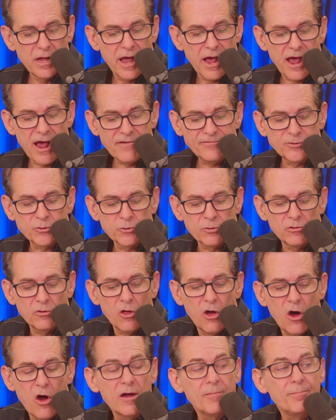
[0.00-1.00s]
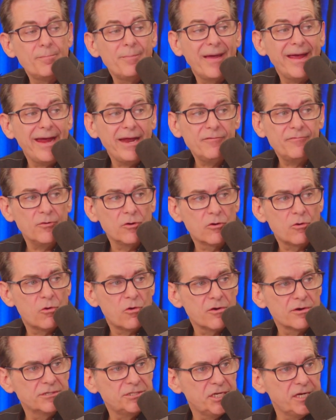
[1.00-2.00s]
After a long, painful
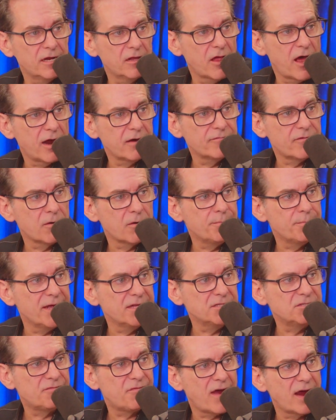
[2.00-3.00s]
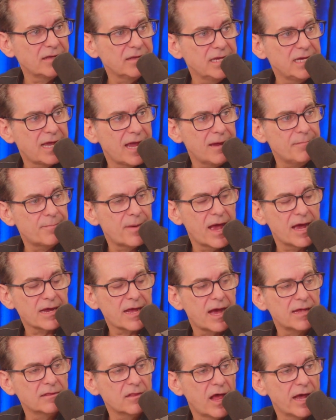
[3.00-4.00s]
quarantine, a lot of our beds finally came back
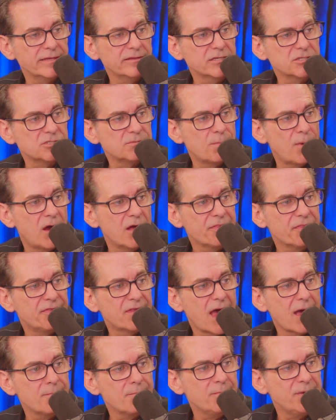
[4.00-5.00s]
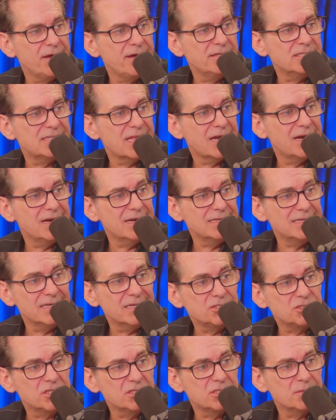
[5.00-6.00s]
online this month. That means that in
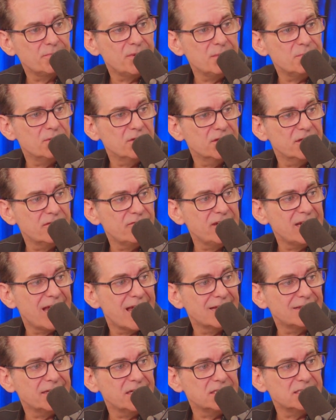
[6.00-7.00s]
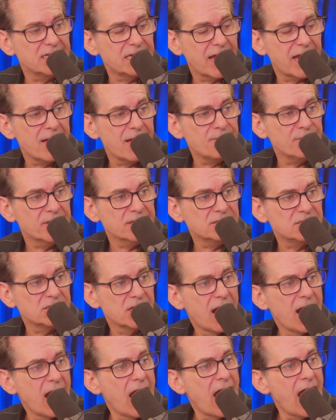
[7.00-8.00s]
addition to people living at these encampments,
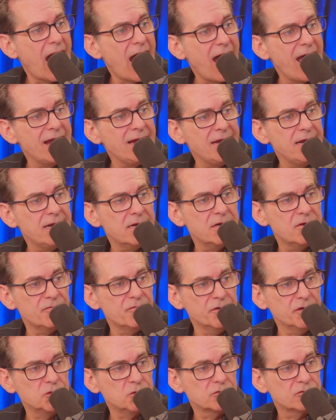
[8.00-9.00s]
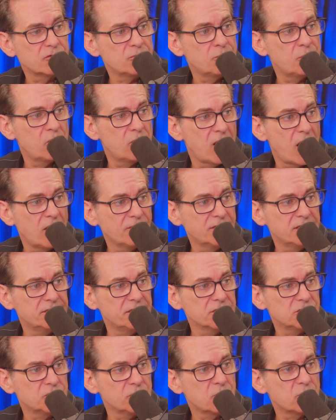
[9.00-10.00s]
high need individuals from around the
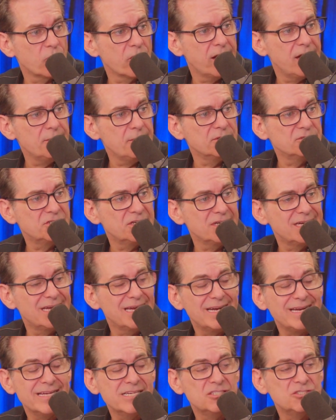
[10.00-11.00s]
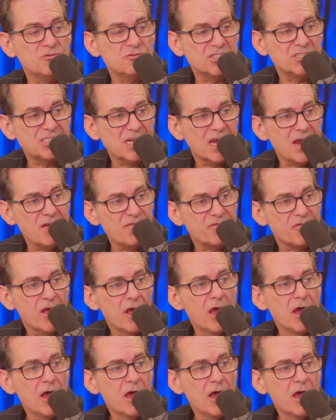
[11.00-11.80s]
district were able to get into safe,